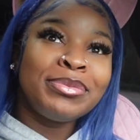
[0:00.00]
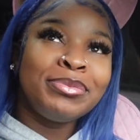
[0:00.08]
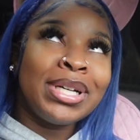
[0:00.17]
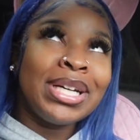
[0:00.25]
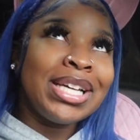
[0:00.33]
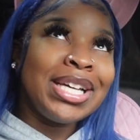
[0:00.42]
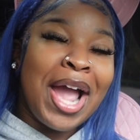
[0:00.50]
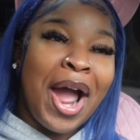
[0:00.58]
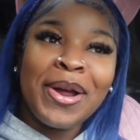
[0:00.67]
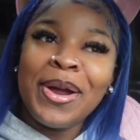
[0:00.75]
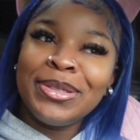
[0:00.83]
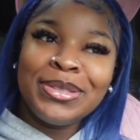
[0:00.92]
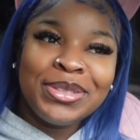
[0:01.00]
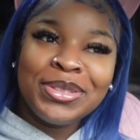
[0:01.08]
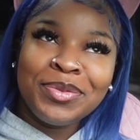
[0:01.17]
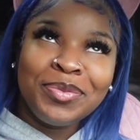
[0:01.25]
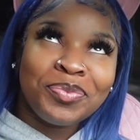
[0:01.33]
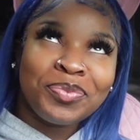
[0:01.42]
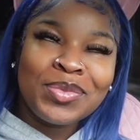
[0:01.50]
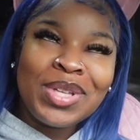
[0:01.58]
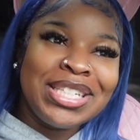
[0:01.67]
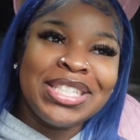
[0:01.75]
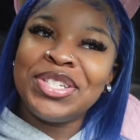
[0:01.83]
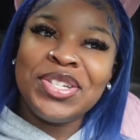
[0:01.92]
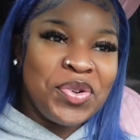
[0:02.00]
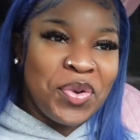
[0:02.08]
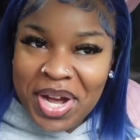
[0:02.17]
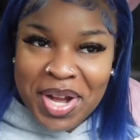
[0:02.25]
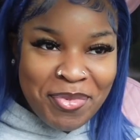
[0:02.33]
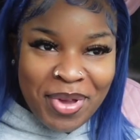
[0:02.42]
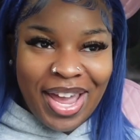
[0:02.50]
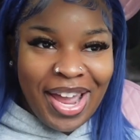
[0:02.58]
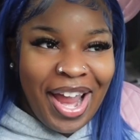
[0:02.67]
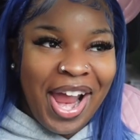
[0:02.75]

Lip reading: But y'all go stream it,